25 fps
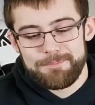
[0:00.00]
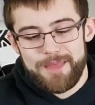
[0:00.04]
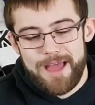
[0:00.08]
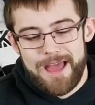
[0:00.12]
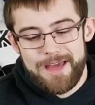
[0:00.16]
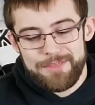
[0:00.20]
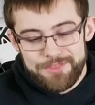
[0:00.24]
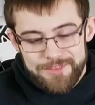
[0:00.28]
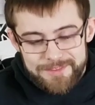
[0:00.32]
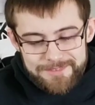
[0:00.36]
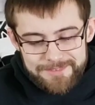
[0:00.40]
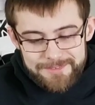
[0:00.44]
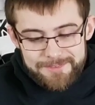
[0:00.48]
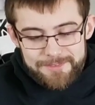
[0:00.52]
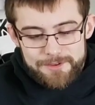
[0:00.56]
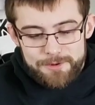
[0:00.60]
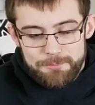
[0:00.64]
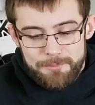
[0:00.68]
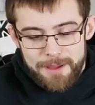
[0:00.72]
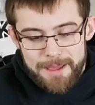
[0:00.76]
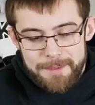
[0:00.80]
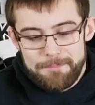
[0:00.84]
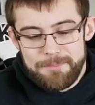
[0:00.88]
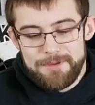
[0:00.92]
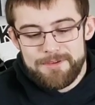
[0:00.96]
I think that there
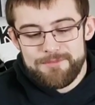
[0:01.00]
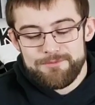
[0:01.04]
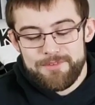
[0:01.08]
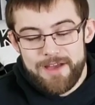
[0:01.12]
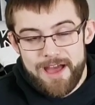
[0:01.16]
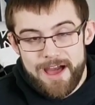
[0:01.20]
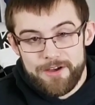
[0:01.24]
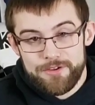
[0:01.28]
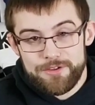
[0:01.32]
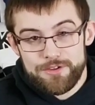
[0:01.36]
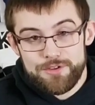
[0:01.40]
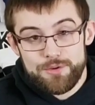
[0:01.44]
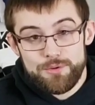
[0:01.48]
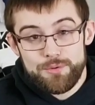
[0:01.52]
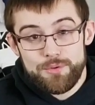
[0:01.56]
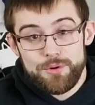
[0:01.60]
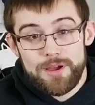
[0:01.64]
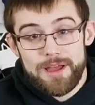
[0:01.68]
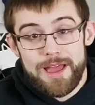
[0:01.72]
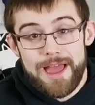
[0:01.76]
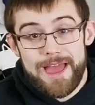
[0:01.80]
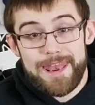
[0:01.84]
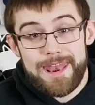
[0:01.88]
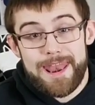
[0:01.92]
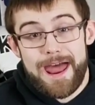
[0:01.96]
might be value,
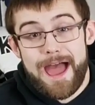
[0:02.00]
and